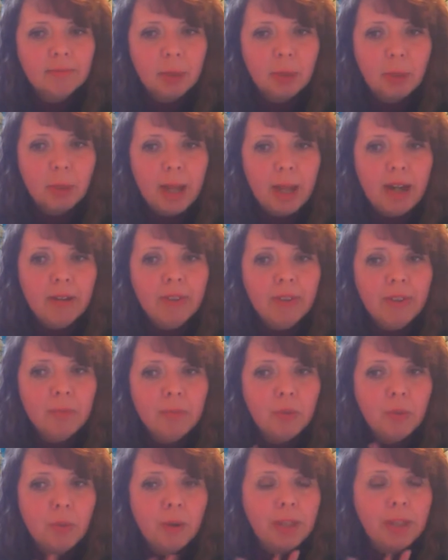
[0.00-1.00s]
preparing
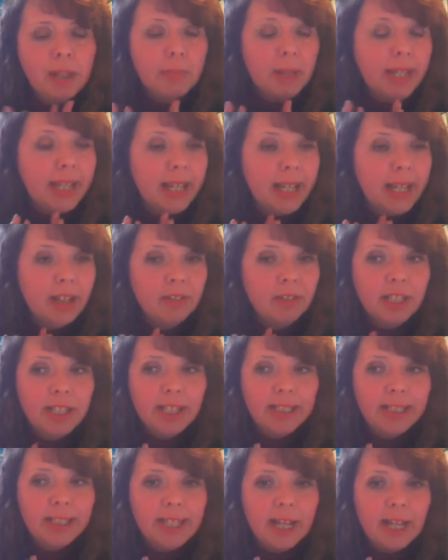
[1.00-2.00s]
them for what they might hear in an
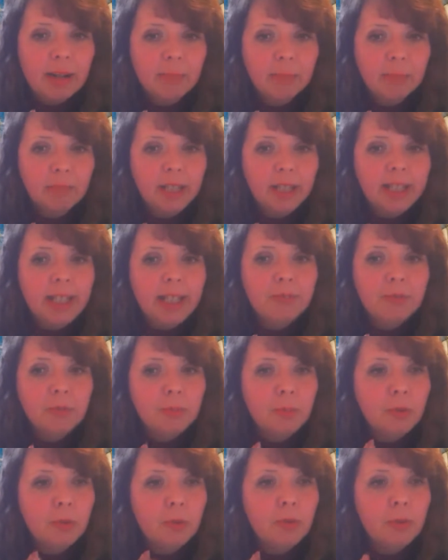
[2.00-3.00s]
exam, and even
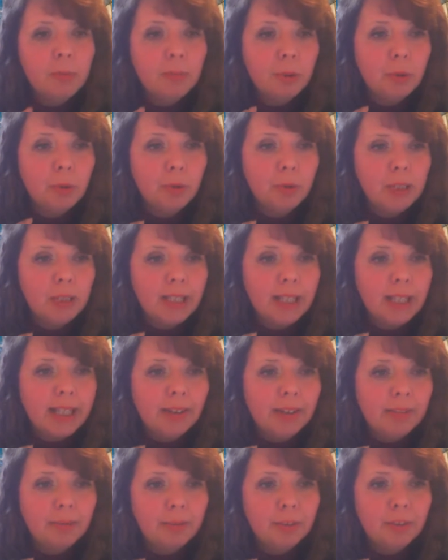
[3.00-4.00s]
more
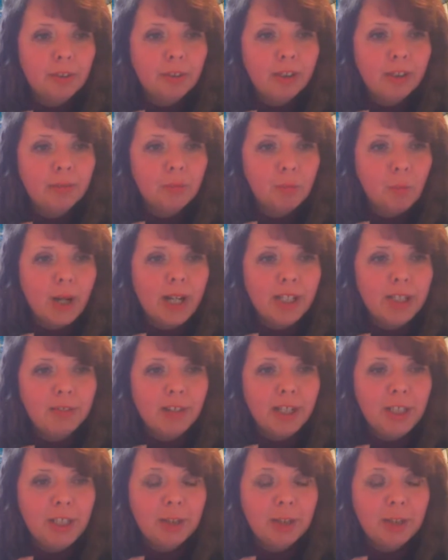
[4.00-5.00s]
importantly, for a wide
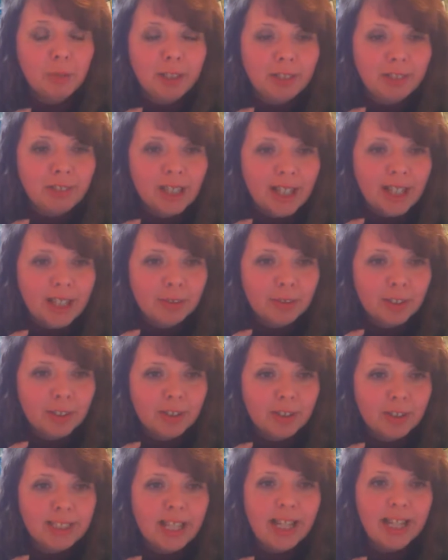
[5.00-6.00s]
range of real life
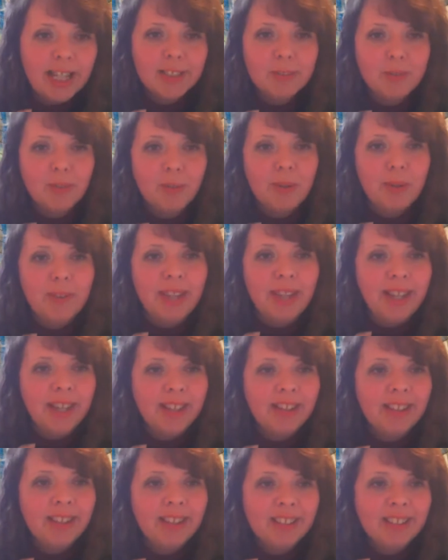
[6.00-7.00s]
contexts when
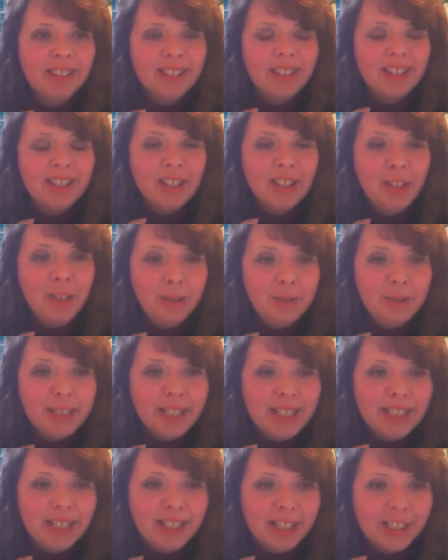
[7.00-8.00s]
they use
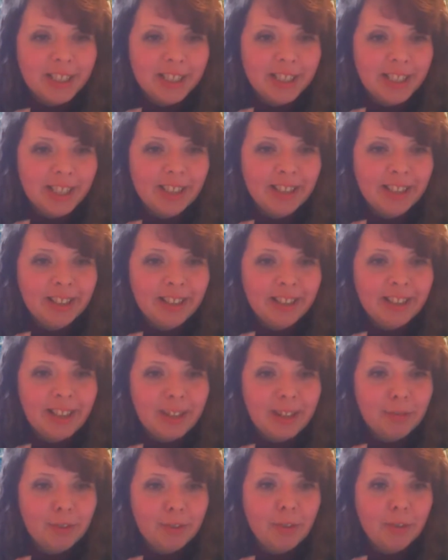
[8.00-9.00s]
English in
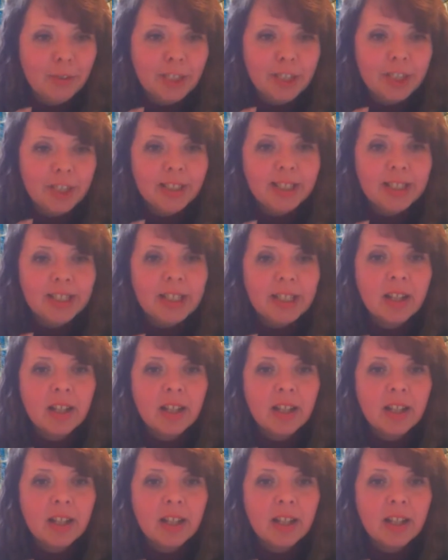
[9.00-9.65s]
their futures.